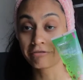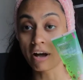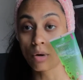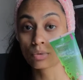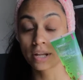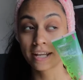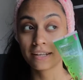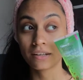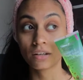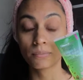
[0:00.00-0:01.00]
found
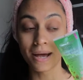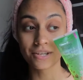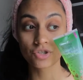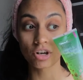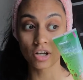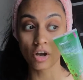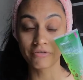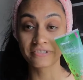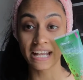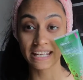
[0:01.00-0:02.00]
in my struggle
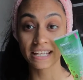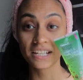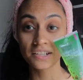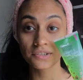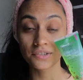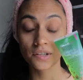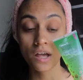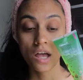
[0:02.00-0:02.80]
of 10 years.